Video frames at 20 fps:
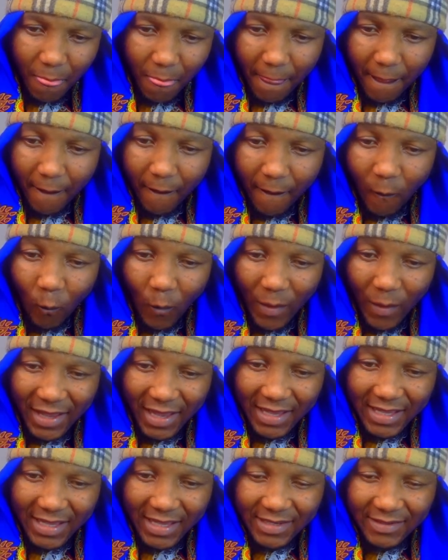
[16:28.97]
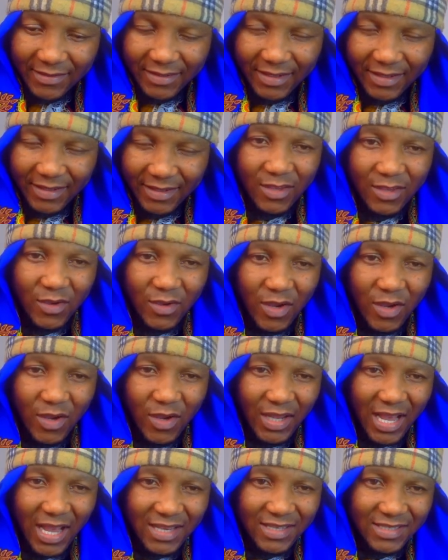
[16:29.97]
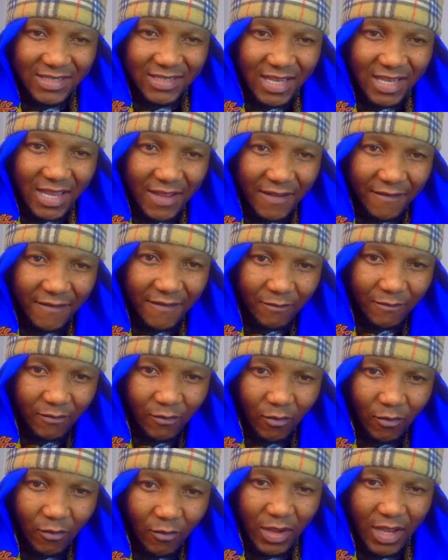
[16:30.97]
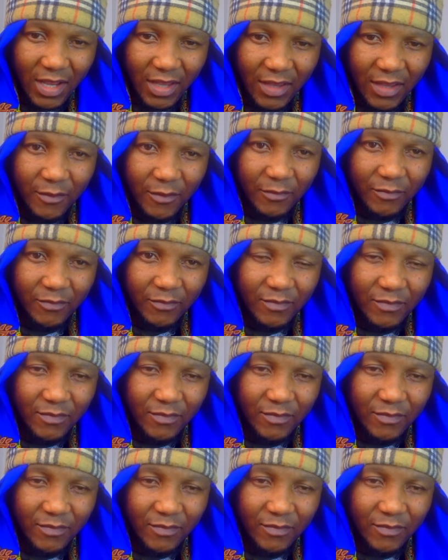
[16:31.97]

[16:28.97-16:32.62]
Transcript: Oh, worker Q. Can you guys see worker Q?